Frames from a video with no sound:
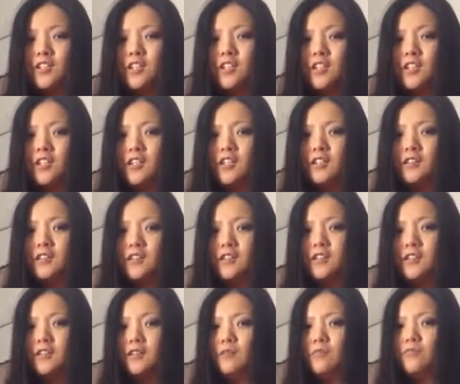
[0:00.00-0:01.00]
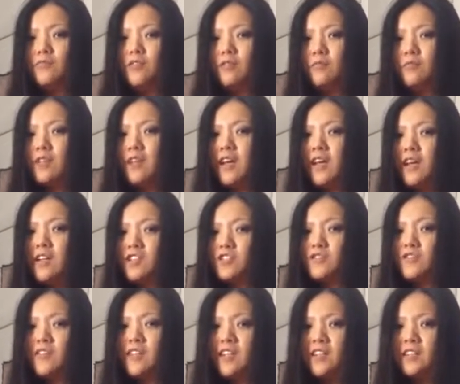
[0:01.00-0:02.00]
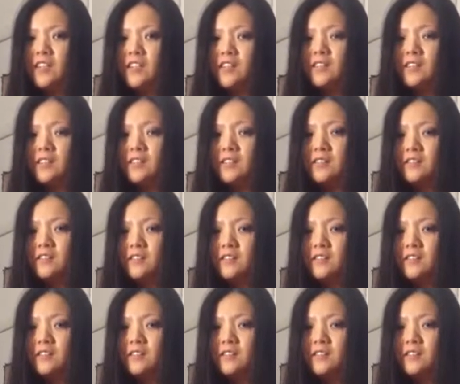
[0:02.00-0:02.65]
Uh, I'm from Nashville.